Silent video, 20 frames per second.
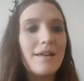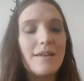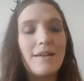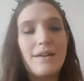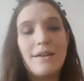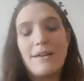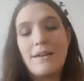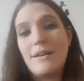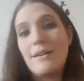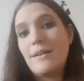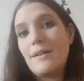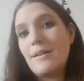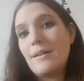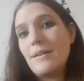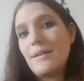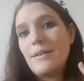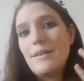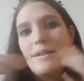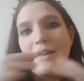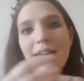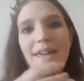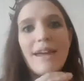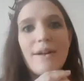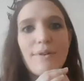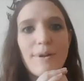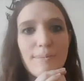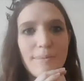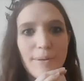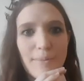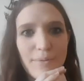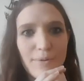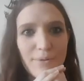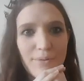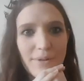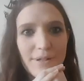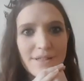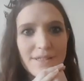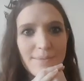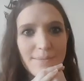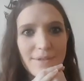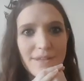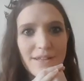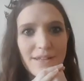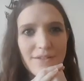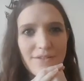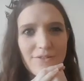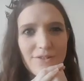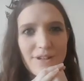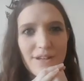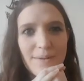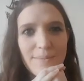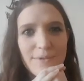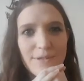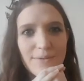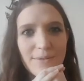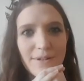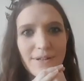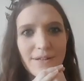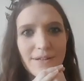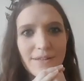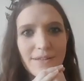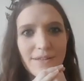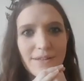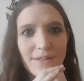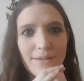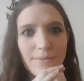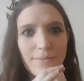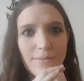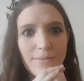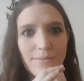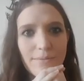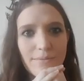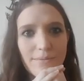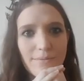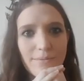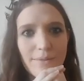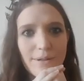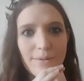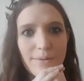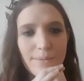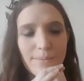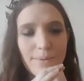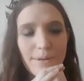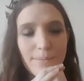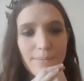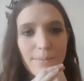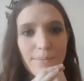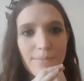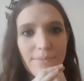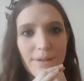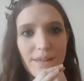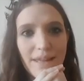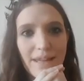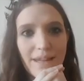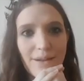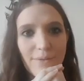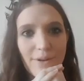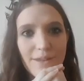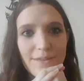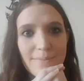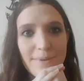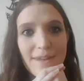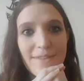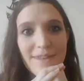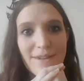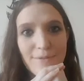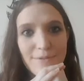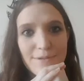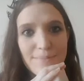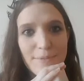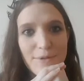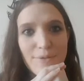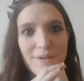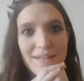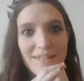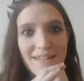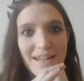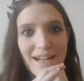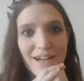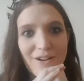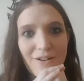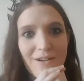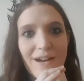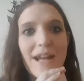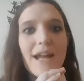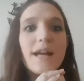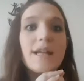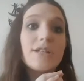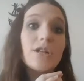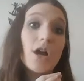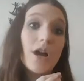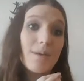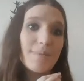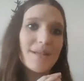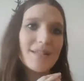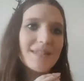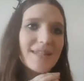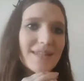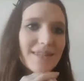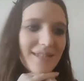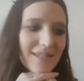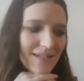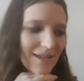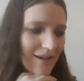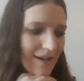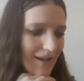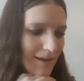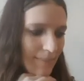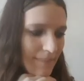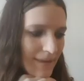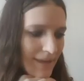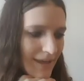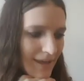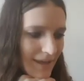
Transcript: I can't remember what some of the other names were that we were playing with, but I think it was between Zachary and Thomas at the time.